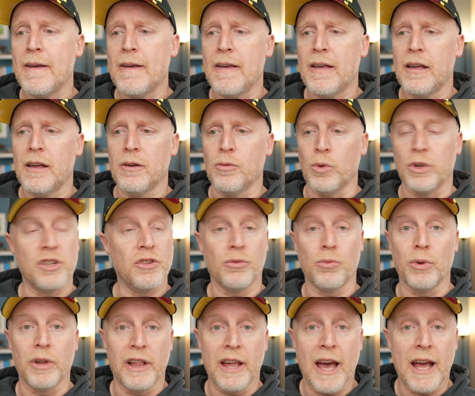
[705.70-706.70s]
Which is
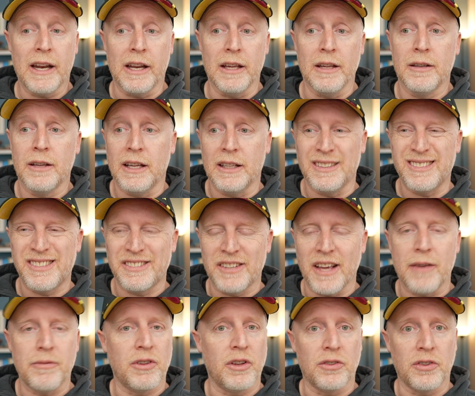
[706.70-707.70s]
really handy. It
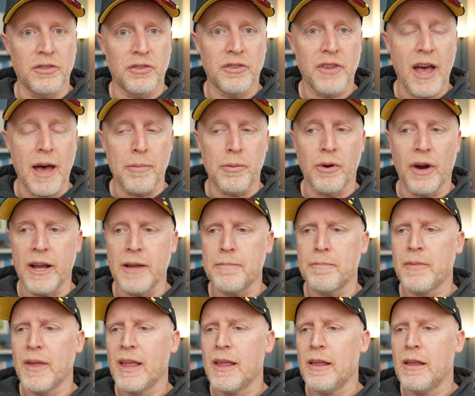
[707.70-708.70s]
saves us a step, right?
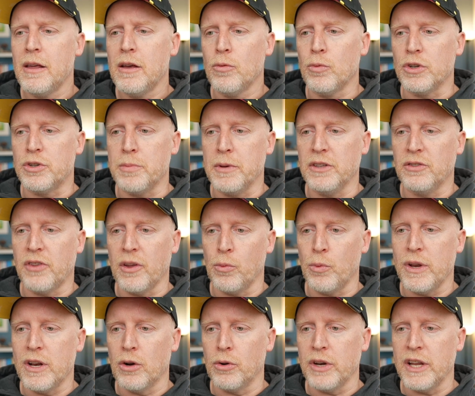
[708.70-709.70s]
Which means that we
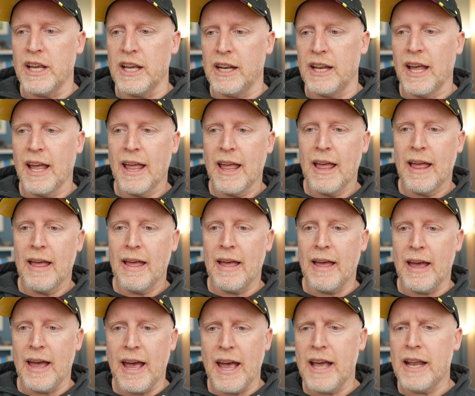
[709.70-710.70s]
don't need
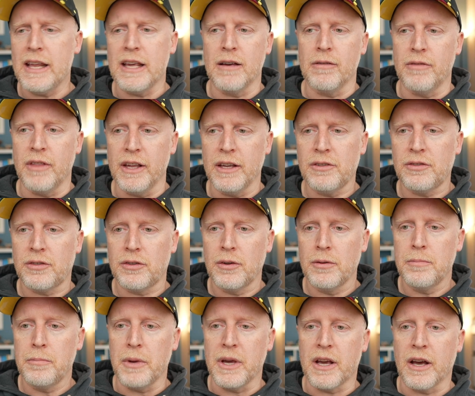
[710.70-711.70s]
any of this
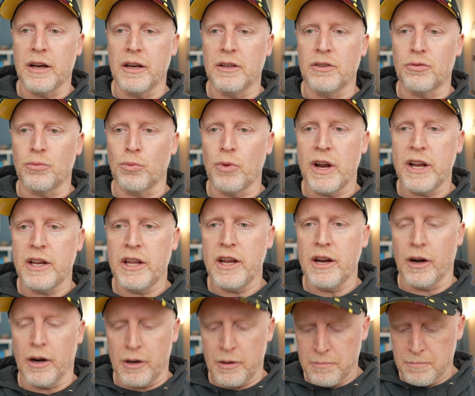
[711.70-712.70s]
because right
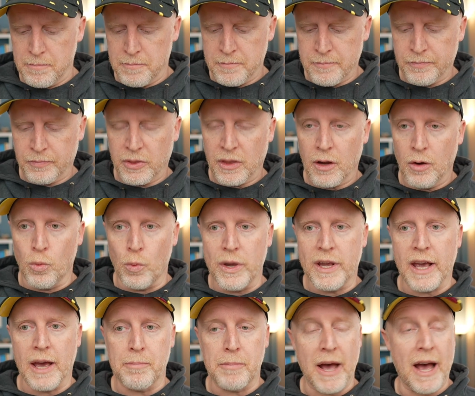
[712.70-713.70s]
here, we
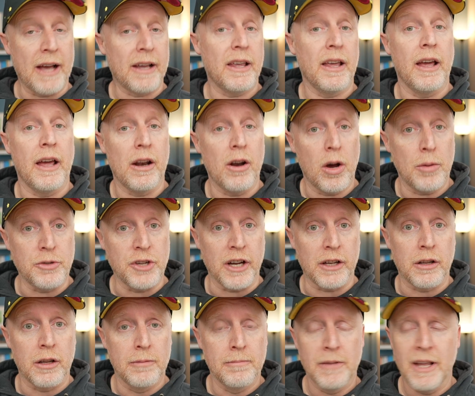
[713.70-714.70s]
get back an object.
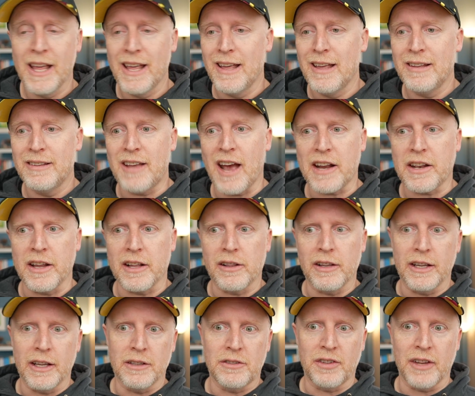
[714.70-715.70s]

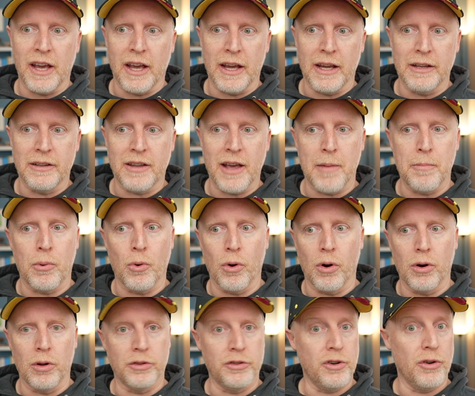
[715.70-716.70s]
Technically, it's a
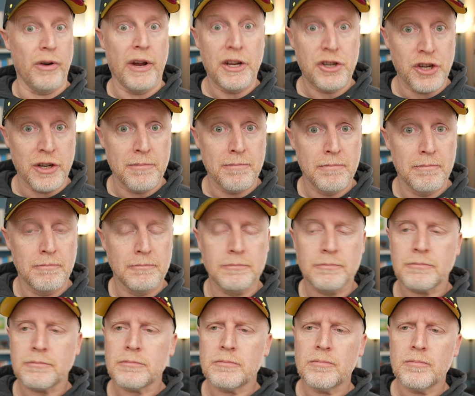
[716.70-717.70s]
temporal duration,
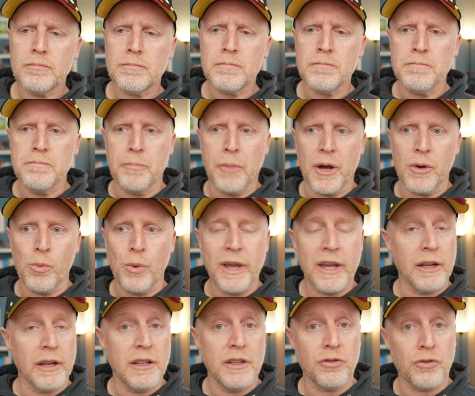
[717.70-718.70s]
but we
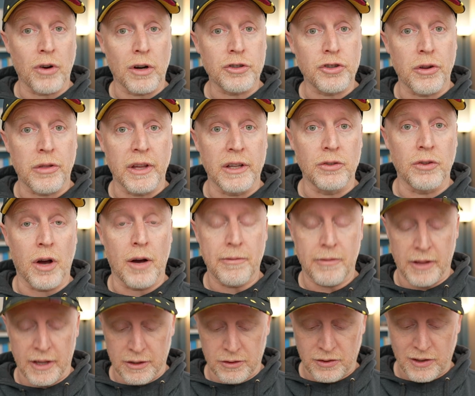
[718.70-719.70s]
can destructure things off of
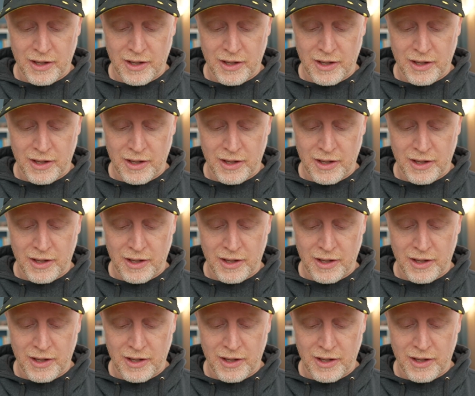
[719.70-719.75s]
this.